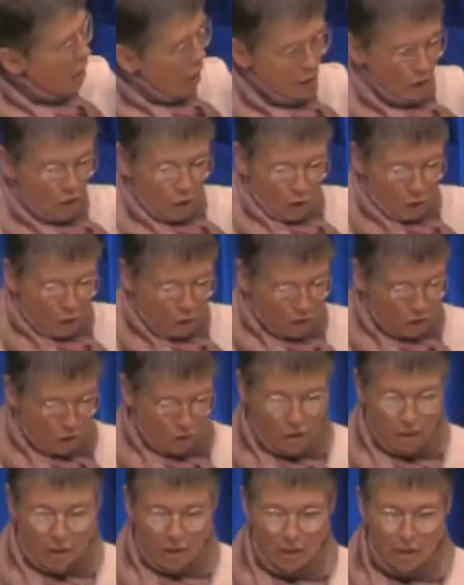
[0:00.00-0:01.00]
and the
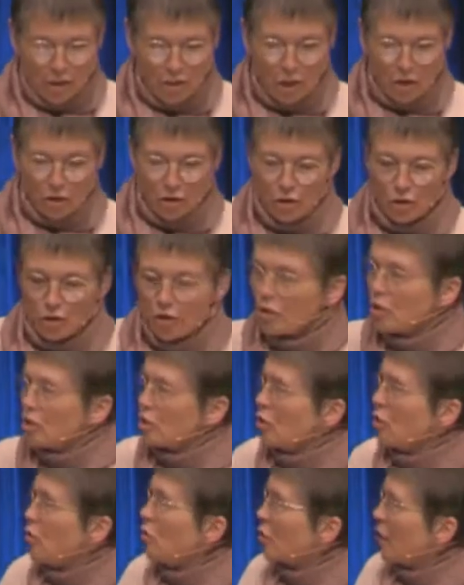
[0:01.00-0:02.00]
constant injunctions
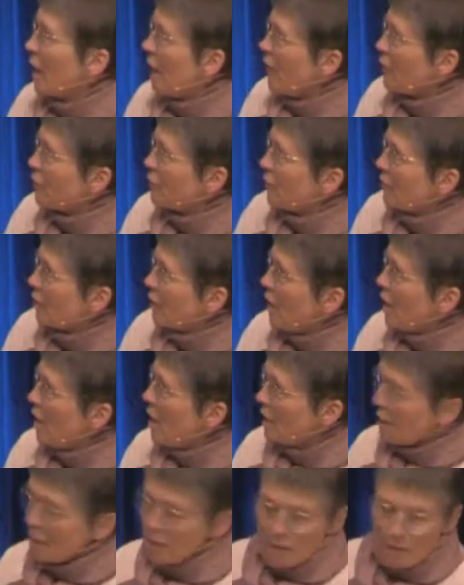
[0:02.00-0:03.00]
to look out for the
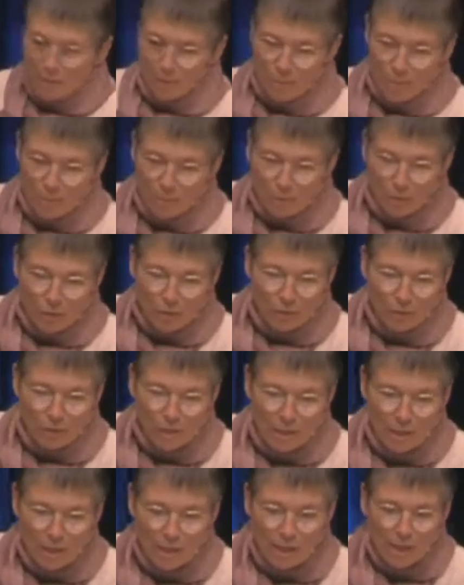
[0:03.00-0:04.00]
early symptoms of
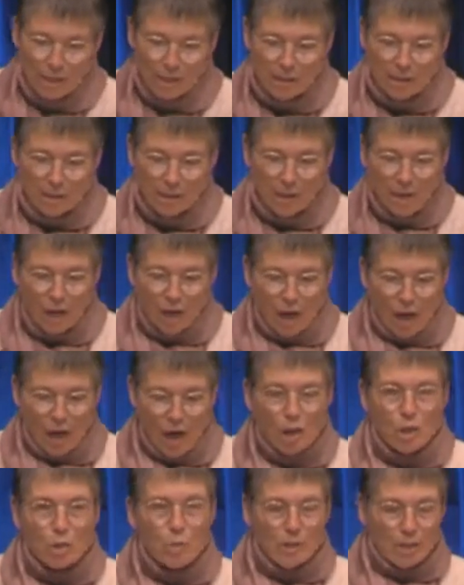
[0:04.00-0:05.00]
disease
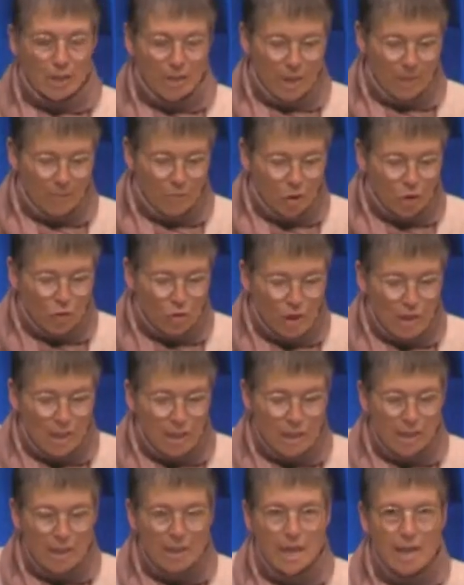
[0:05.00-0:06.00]
and to accept
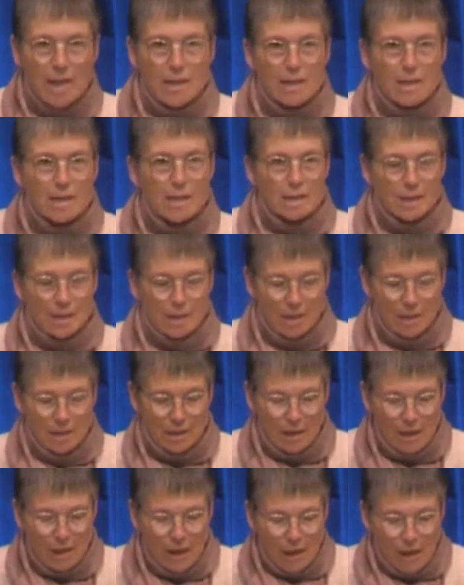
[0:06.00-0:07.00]
screening tests.
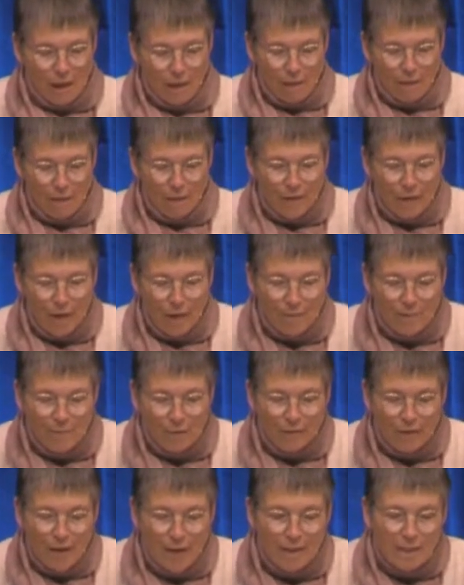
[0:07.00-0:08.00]
Fear
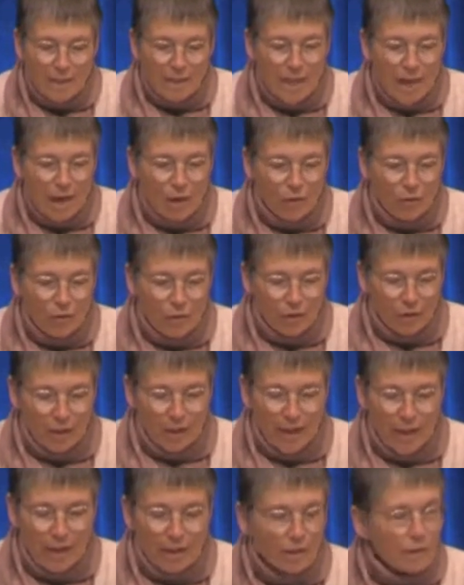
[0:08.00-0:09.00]
pervades health, and the
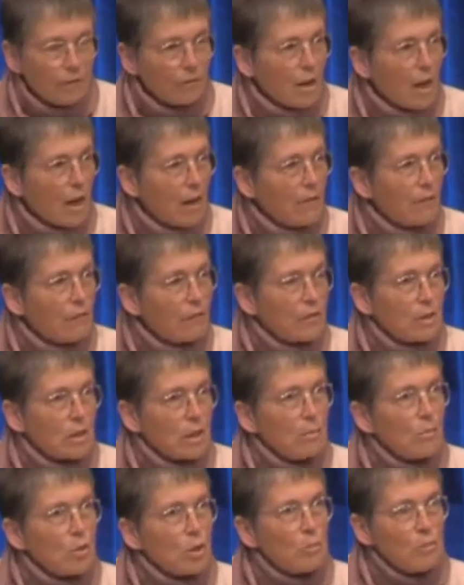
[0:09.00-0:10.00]
length of life
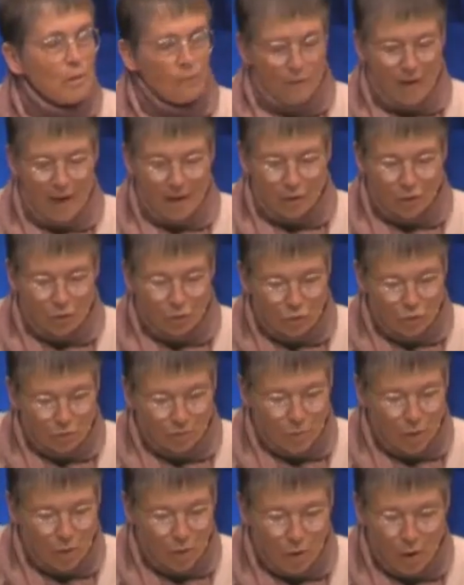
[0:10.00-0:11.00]
seems to be valued
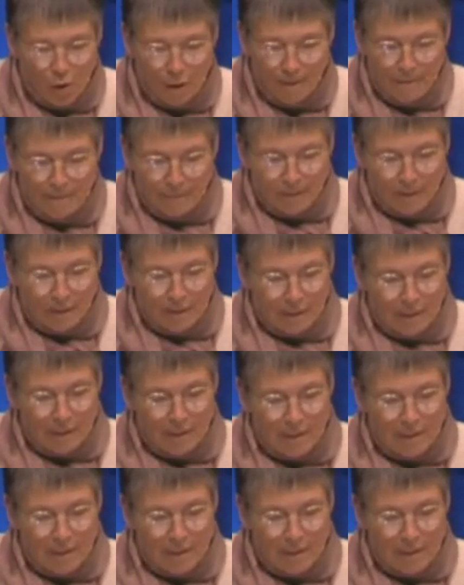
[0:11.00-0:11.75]
more than